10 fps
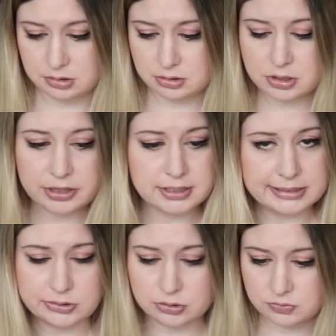God, this
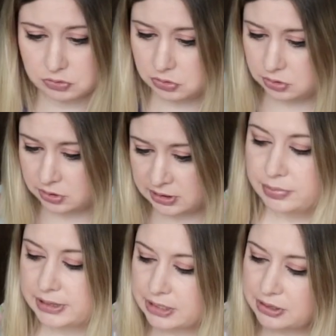is awful.
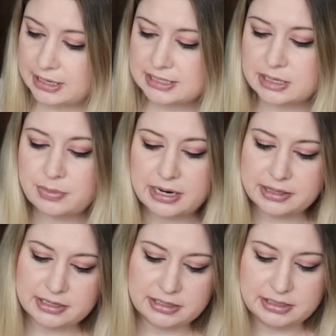But there are some
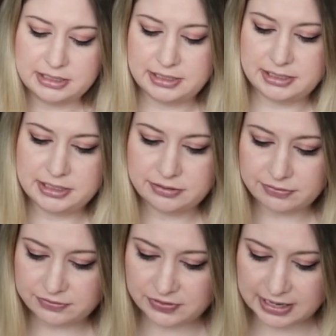other
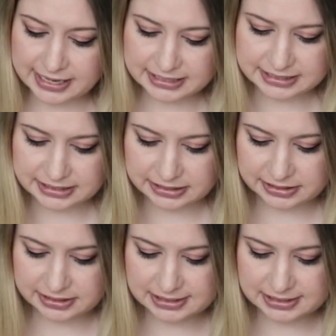devices.